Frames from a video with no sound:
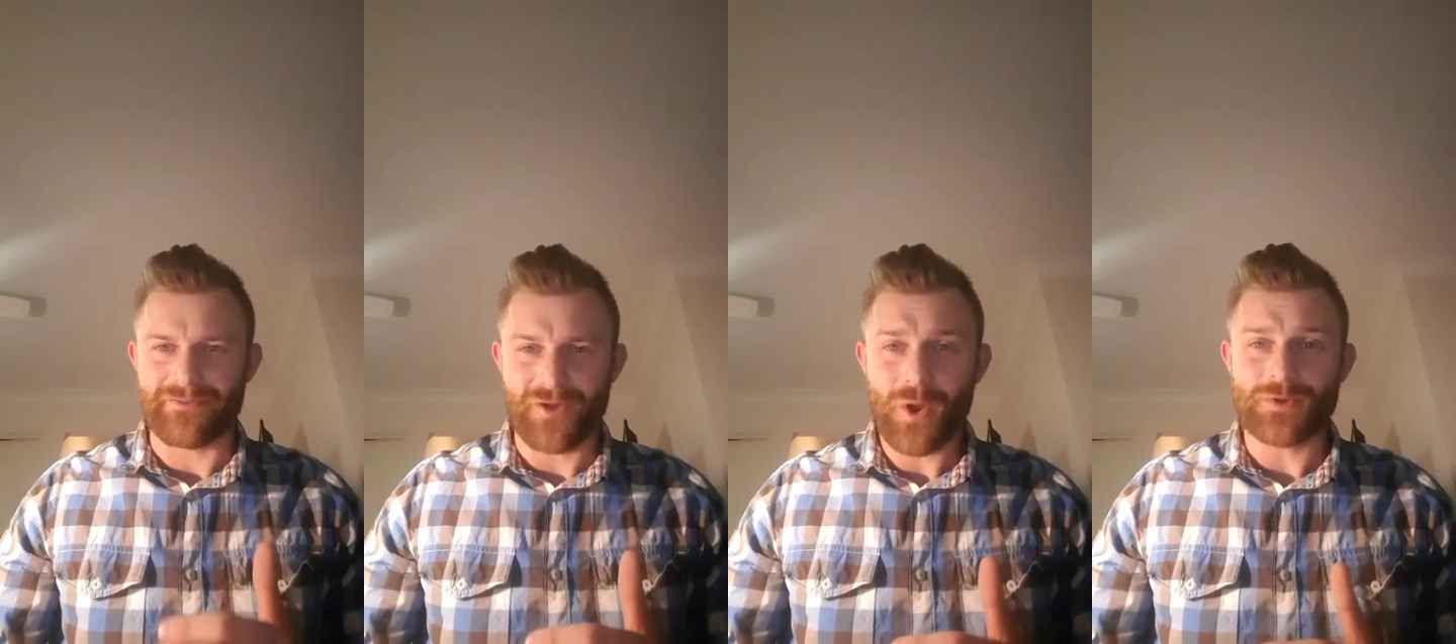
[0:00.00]

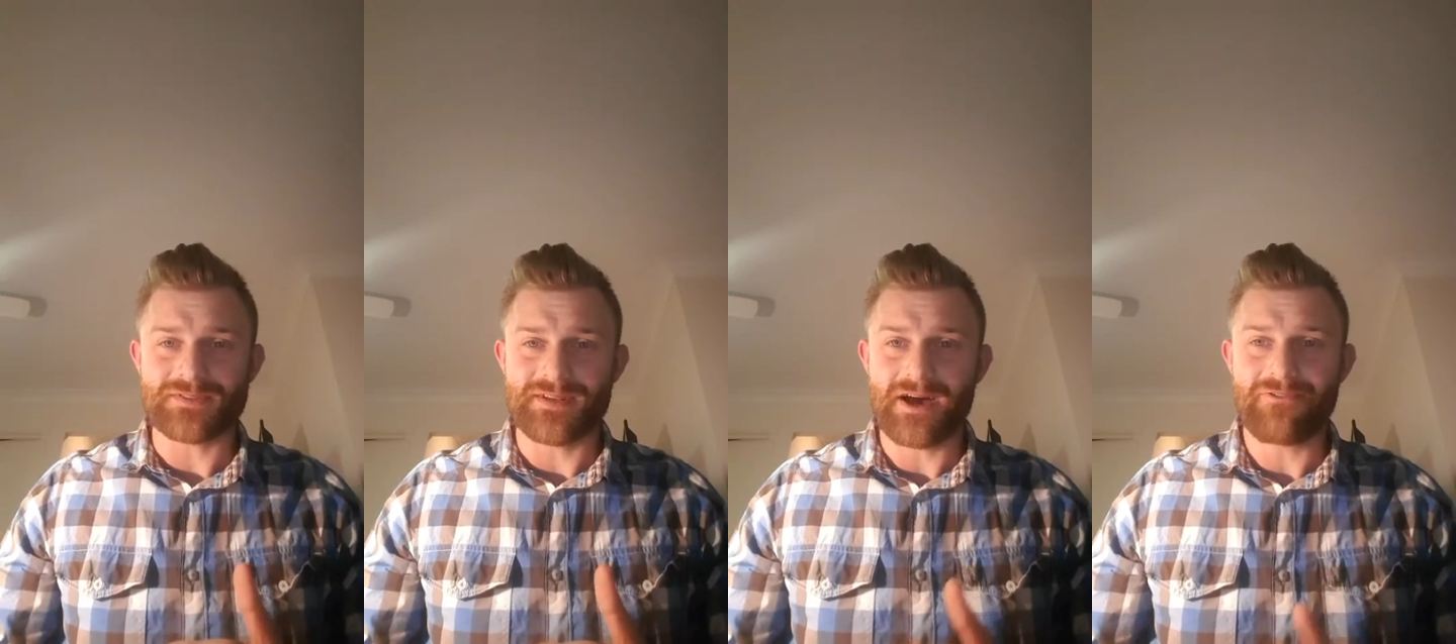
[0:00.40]
of
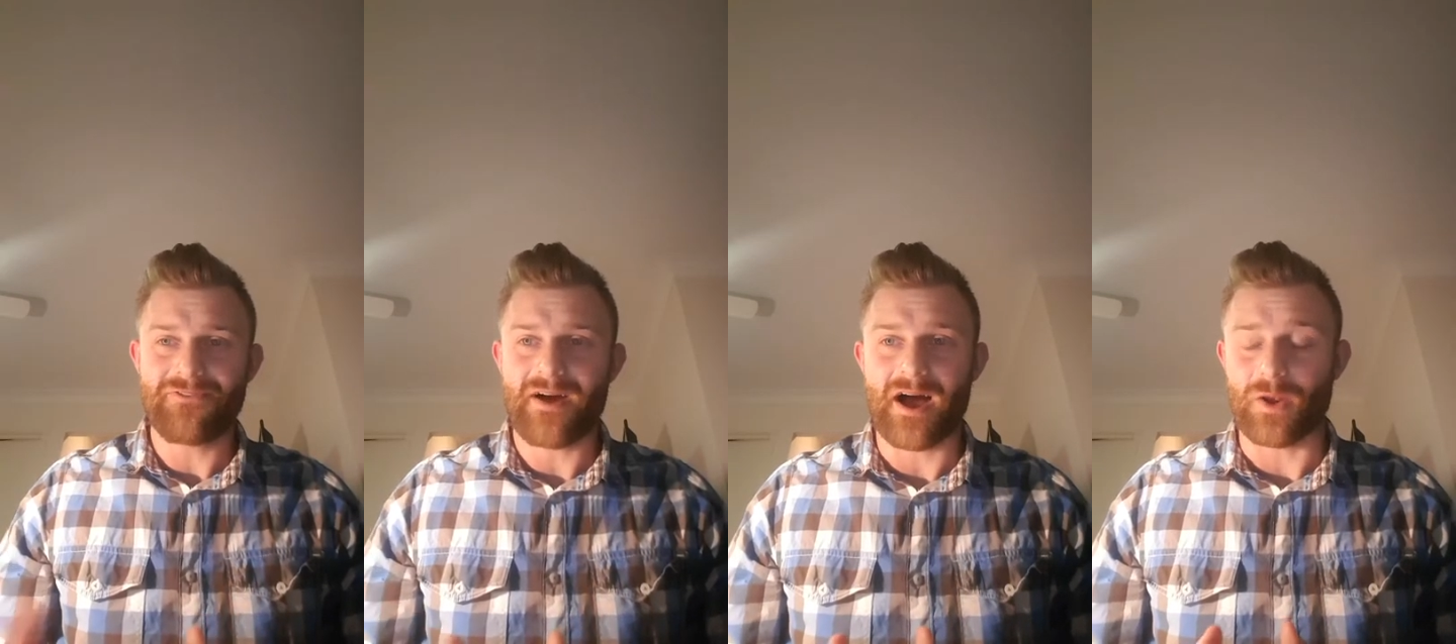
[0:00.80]
close enough.
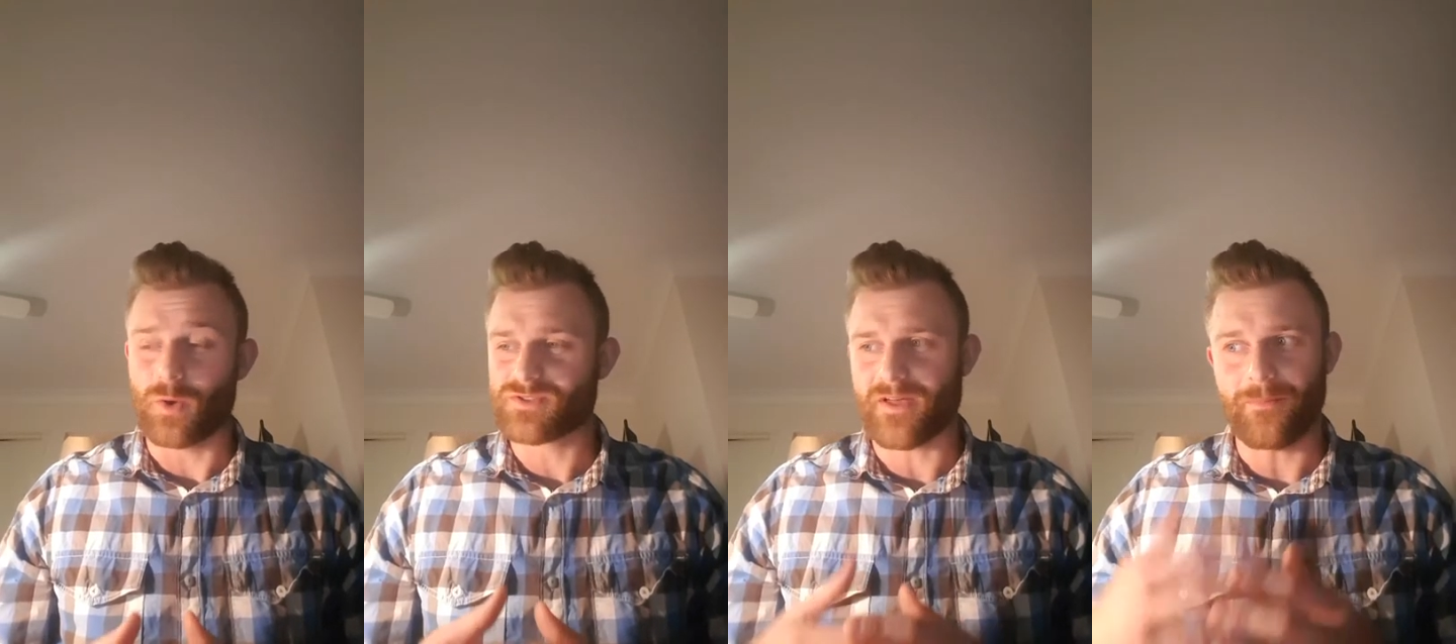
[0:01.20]
Uh,
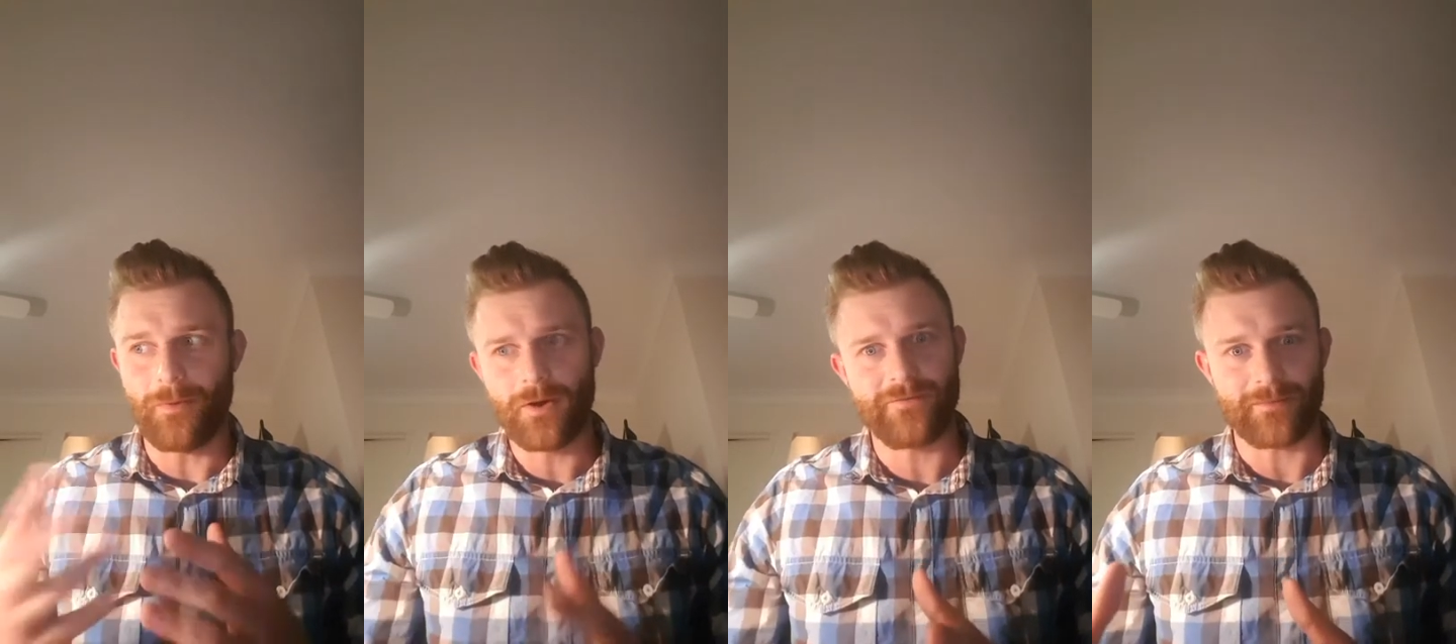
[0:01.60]
looks like the
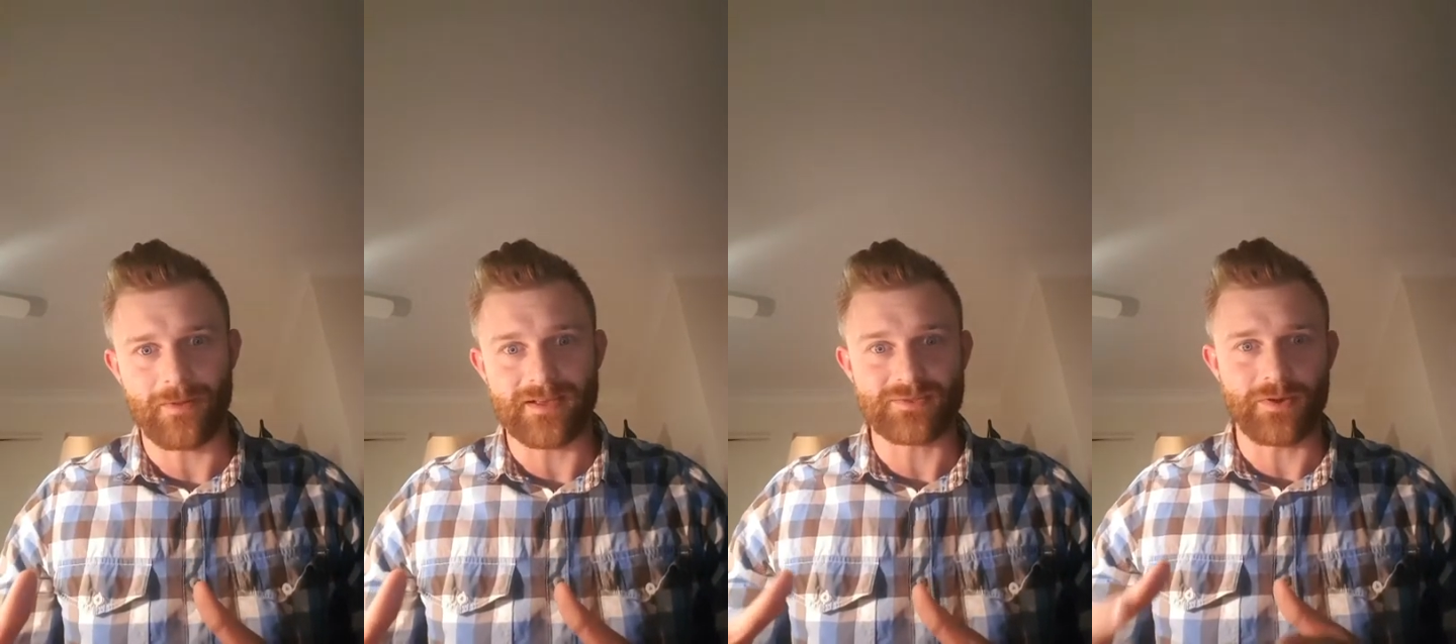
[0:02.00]
perfect
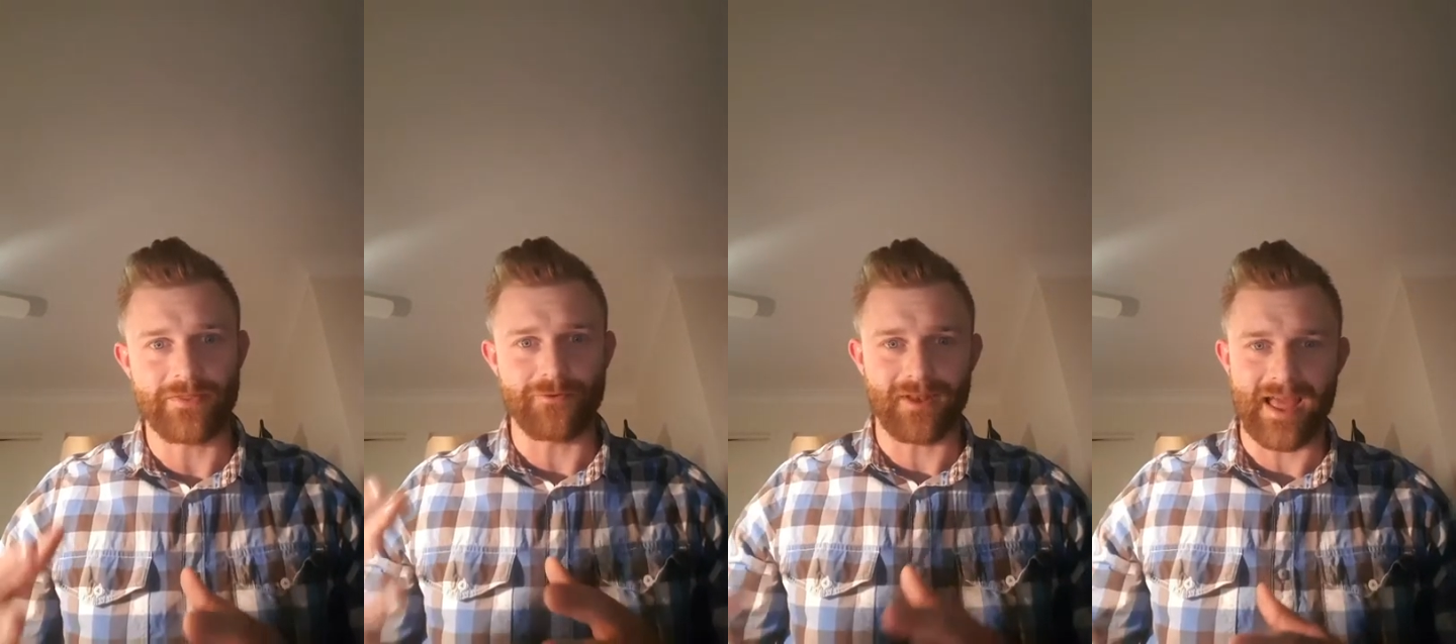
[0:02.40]
place to
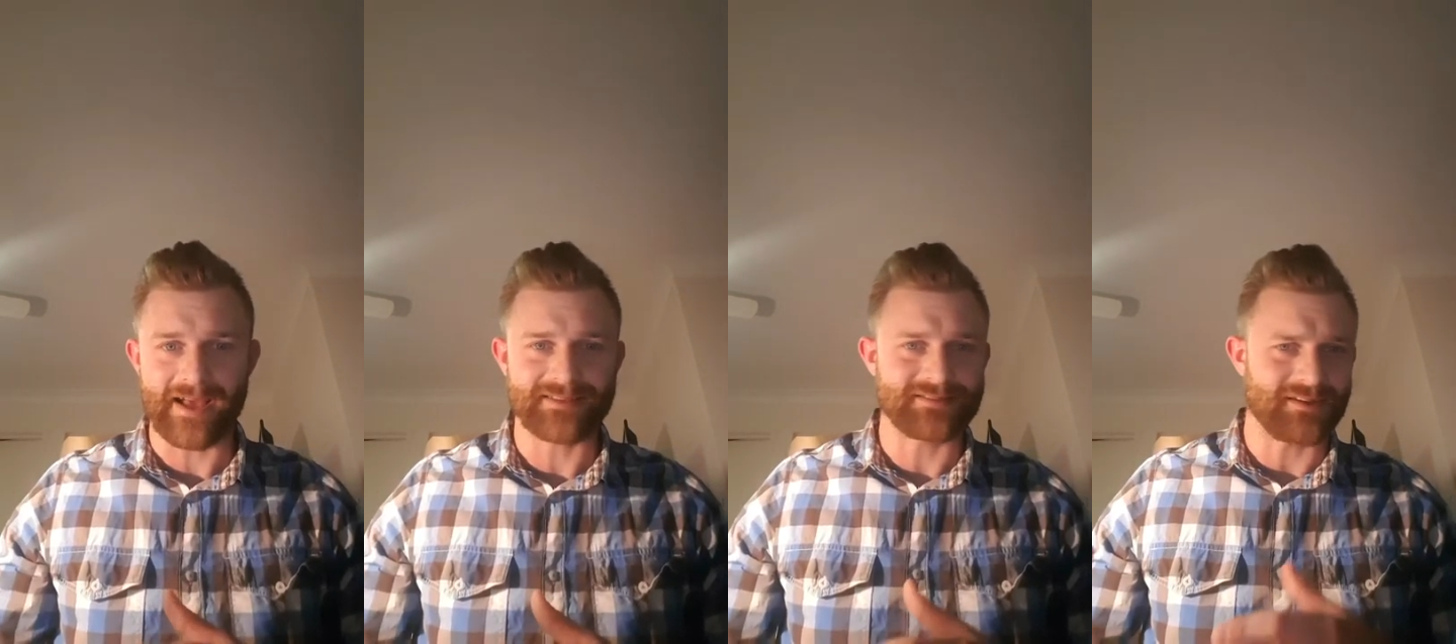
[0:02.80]
either
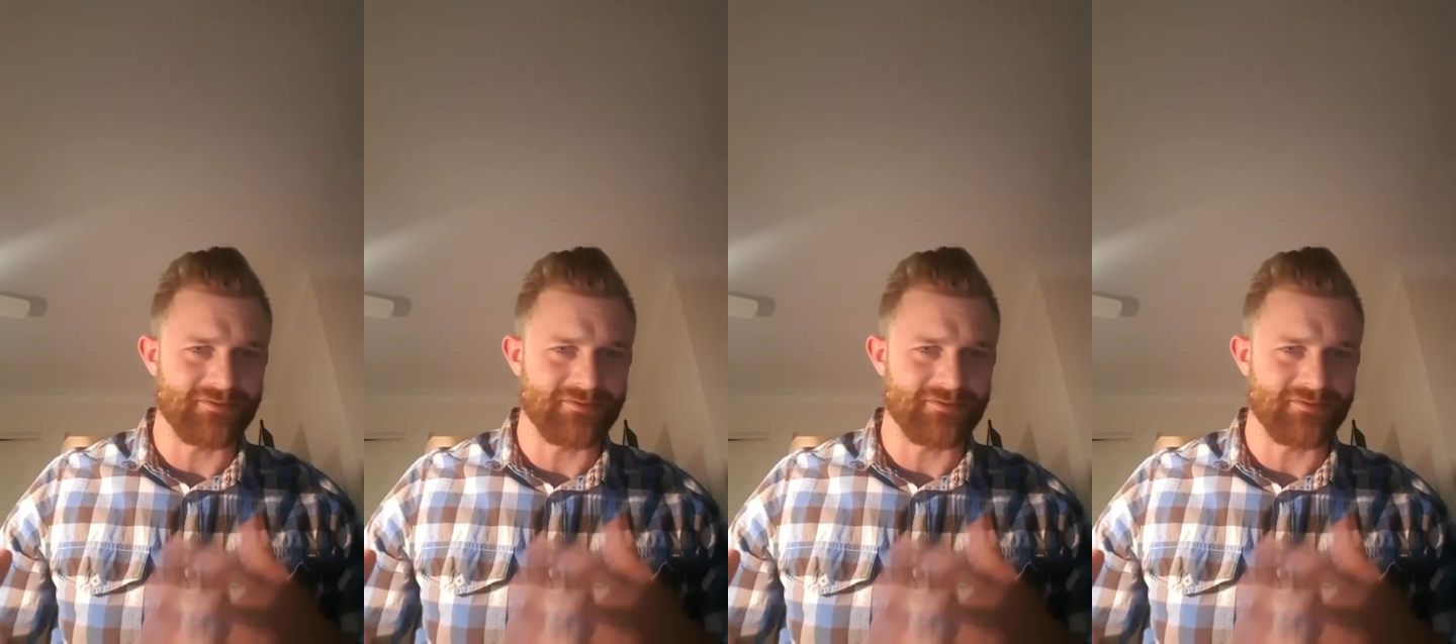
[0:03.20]
relax,